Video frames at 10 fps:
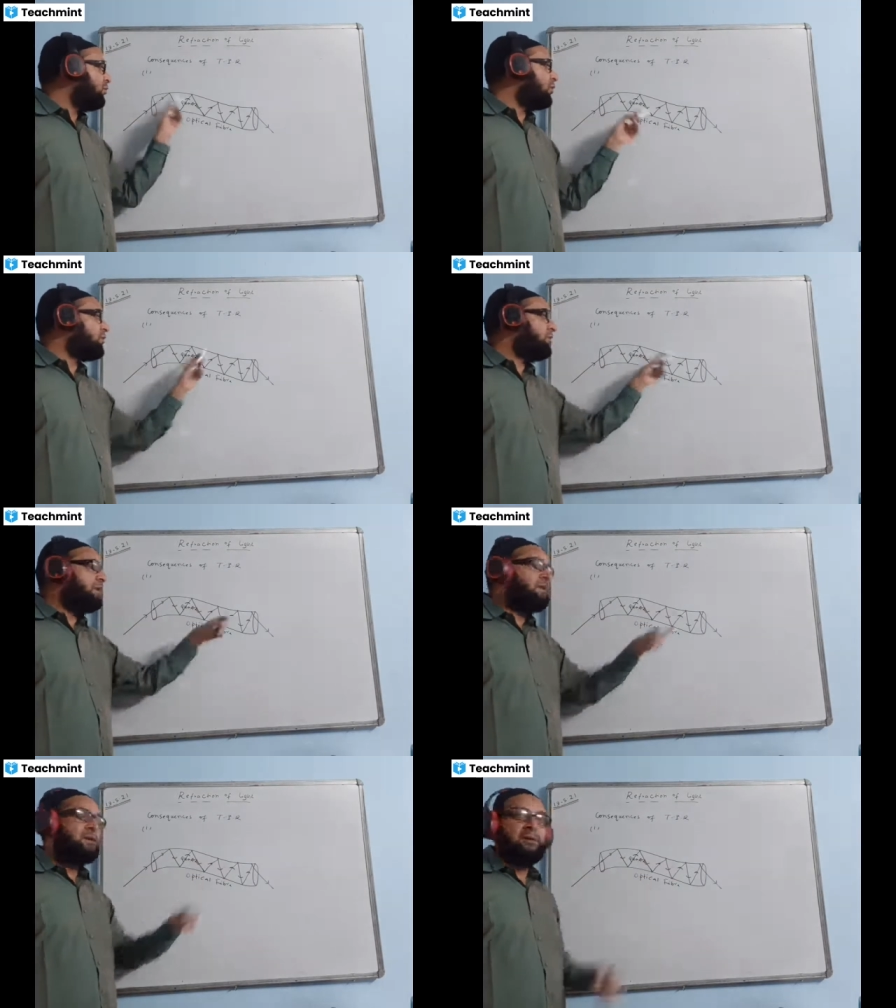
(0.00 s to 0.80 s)
That's why they are
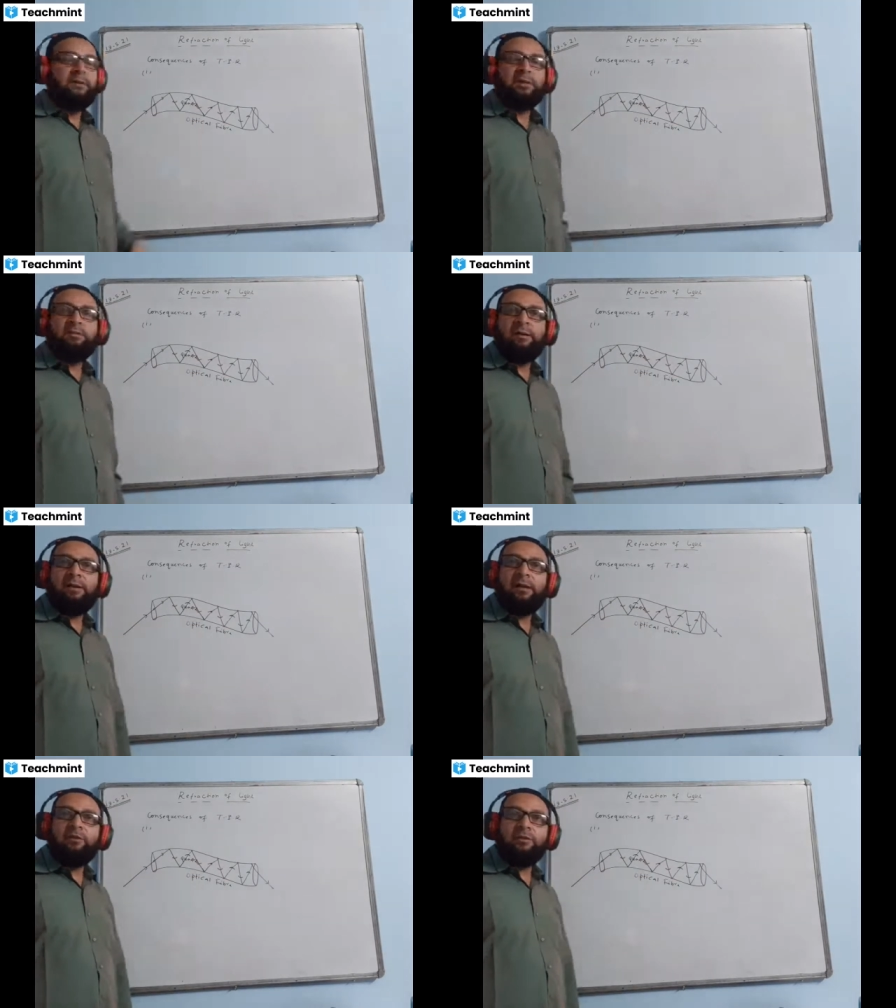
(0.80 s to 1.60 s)
using, and
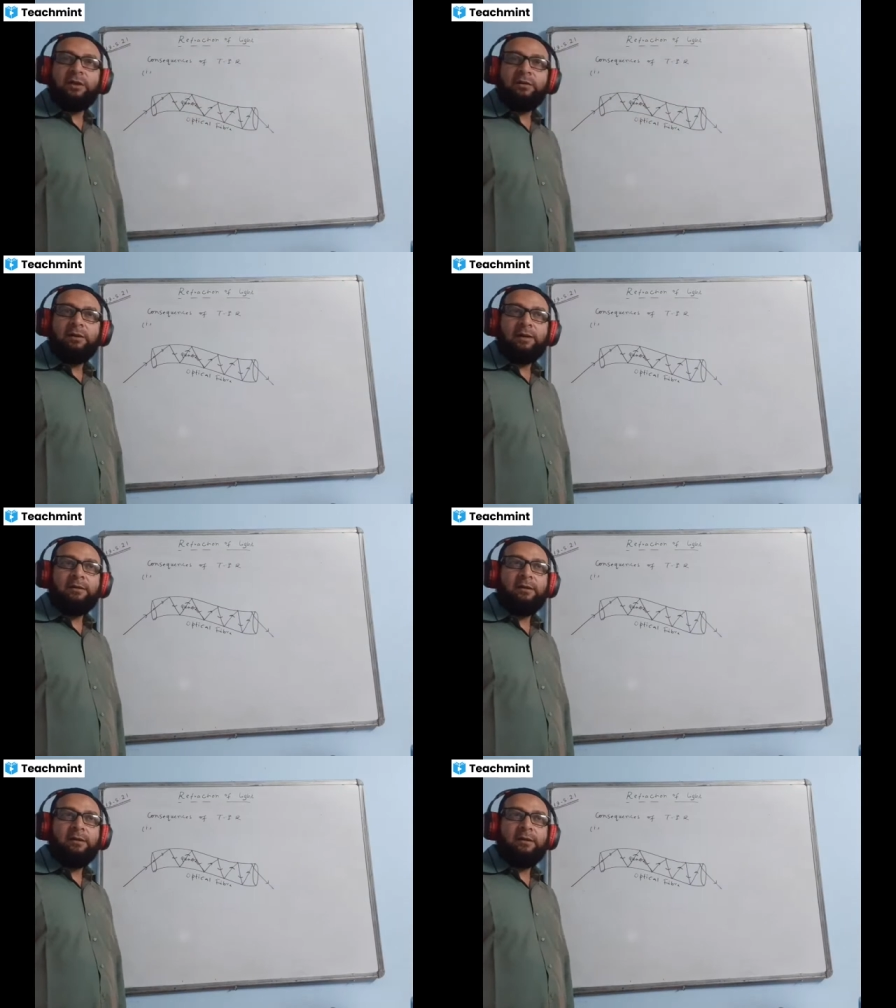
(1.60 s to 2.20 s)
you know